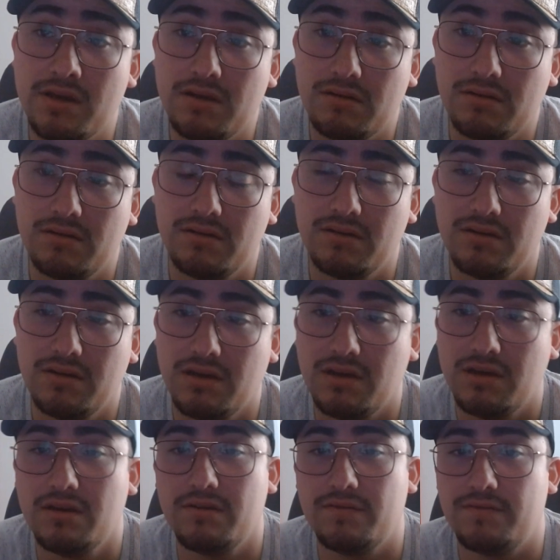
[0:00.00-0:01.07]
it.
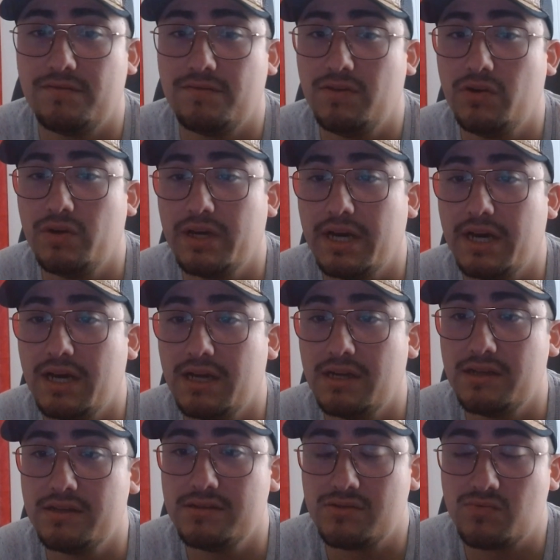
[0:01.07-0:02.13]
If you
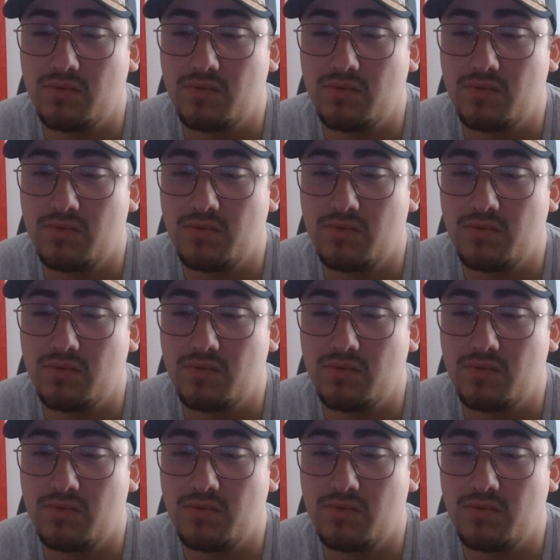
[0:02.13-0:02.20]
guys